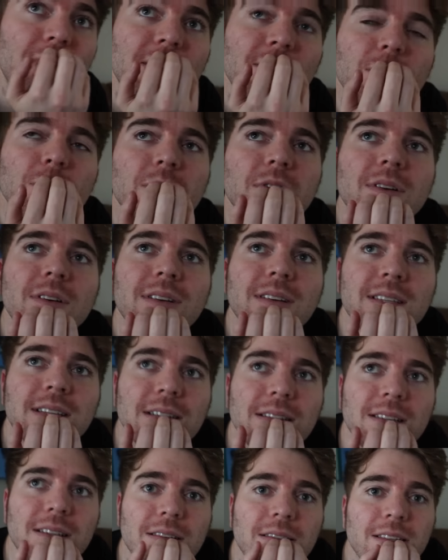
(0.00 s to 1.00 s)
We have to put it in a
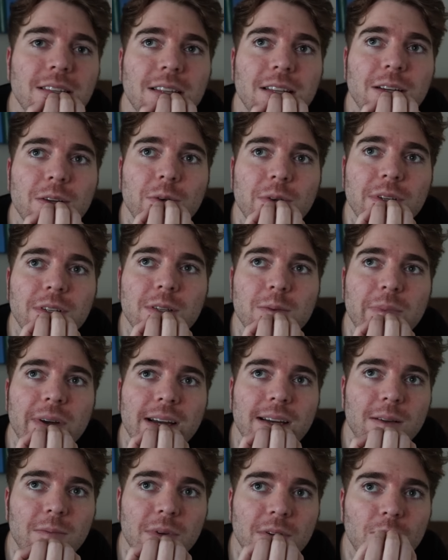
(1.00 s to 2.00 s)
sentence and then it reads it
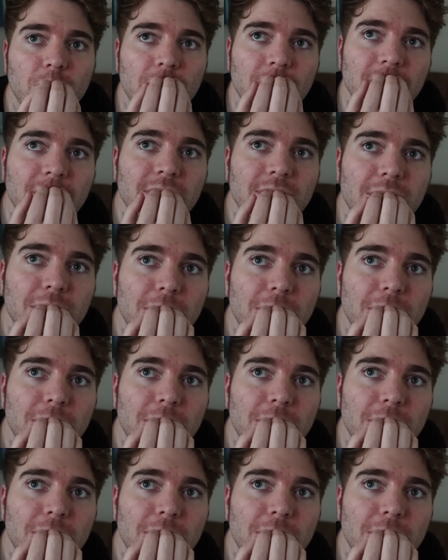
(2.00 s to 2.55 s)
back to my voice.